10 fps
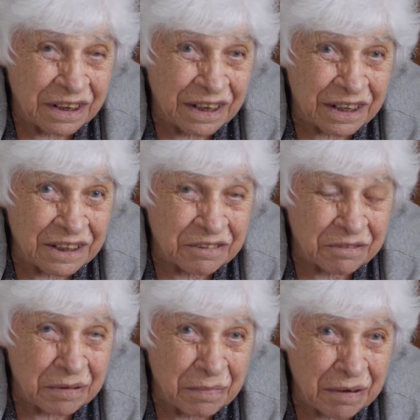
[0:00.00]
I can
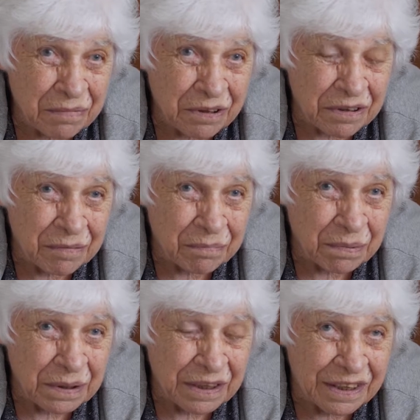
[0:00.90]
remember
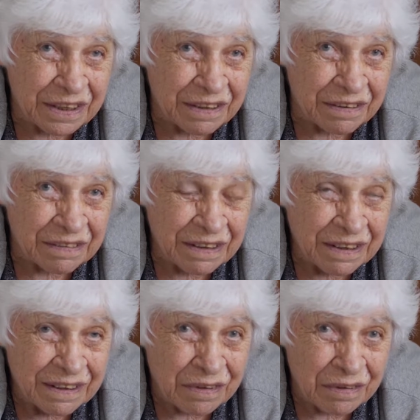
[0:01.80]
being a
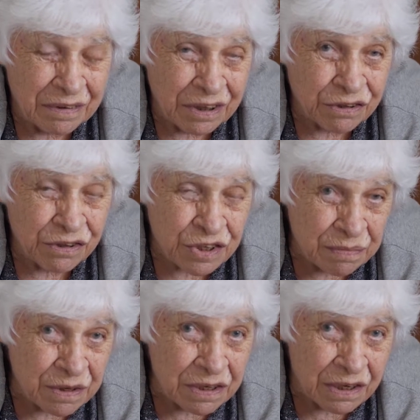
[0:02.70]

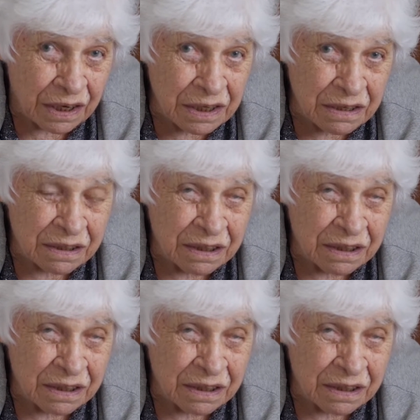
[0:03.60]
Christmas night.